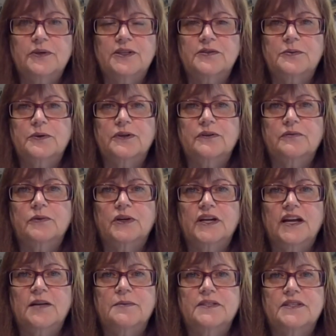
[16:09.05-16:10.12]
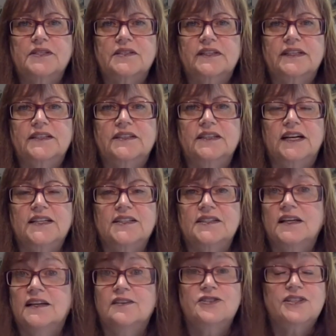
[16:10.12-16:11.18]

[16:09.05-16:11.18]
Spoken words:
to us where cannabis is legalized,